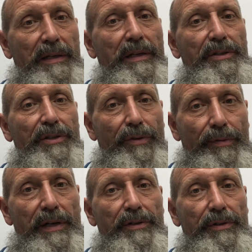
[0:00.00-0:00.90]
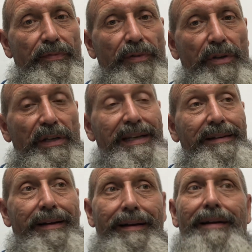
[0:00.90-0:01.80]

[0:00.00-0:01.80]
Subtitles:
gets you rich if you can get